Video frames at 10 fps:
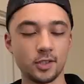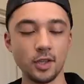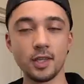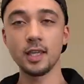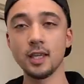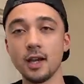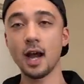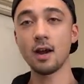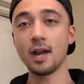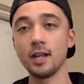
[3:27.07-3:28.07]
So here
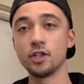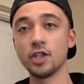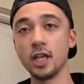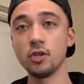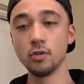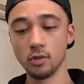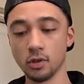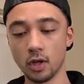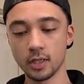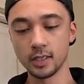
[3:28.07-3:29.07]
are our GU
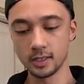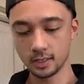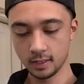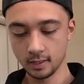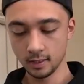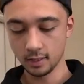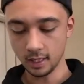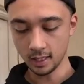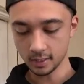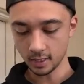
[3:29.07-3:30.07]
lockers.
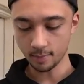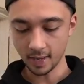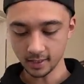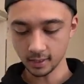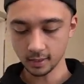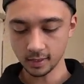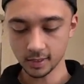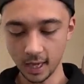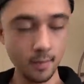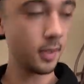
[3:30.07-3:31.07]
These are basically the same